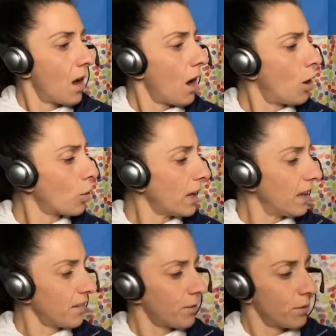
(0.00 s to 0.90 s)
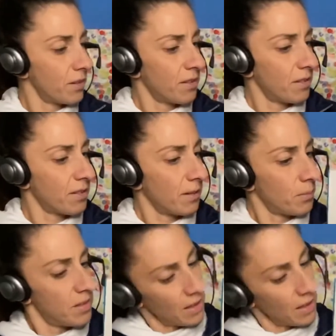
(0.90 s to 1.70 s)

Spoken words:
Okay, so this is something